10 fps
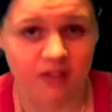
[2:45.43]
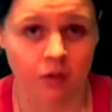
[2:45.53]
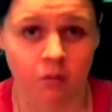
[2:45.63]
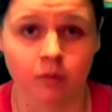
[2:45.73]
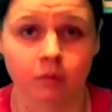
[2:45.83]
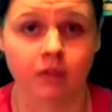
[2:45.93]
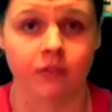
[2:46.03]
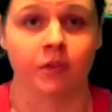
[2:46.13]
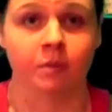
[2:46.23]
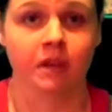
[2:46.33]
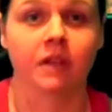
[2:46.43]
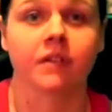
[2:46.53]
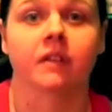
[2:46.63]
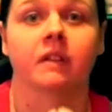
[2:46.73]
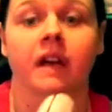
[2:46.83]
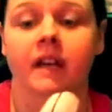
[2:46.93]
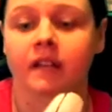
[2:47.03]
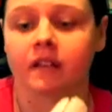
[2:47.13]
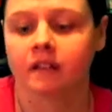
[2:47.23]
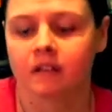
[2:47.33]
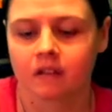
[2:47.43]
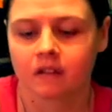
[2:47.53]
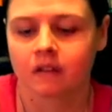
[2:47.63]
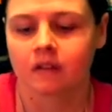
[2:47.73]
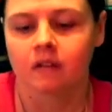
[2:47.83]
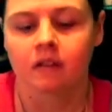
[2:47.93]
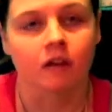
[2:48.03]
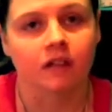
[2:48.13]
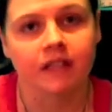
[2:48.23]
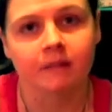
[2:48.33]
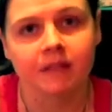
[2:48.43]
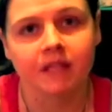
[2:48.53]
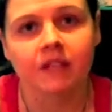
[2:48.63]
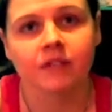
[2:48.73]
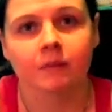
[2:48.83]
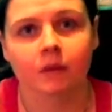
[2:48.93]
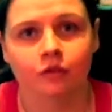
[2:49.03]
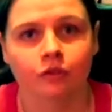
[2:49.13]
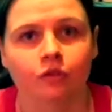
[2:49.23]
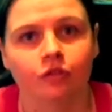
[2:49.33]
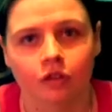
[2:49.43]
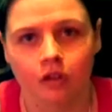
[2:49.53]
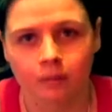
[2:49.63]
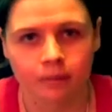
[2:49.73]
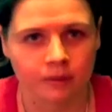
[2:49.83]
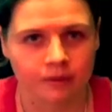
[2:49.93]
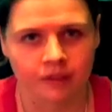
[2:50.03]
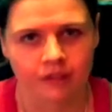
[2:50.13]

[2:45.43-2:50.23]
in some other ones, to be honest, and like not keep these, I'm not too sure, but